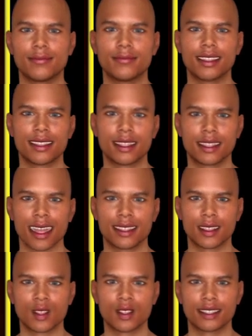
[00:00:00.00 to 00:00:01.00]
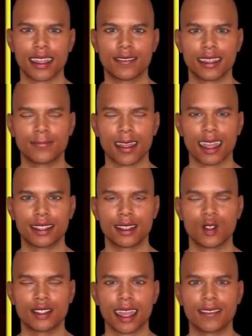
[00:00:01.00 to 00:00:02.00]
Anybody who doubts it can
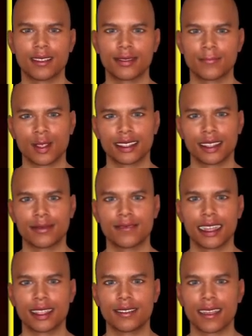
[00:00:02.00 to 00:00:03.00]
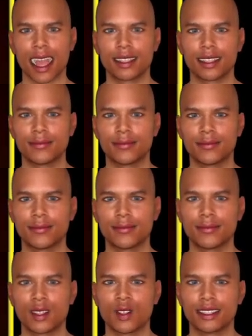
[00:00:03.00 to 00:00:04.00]
simply go to the Concordance of the Bible,
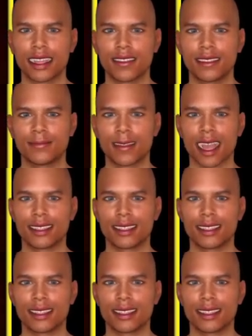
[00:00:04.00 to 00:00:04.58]
which is a list of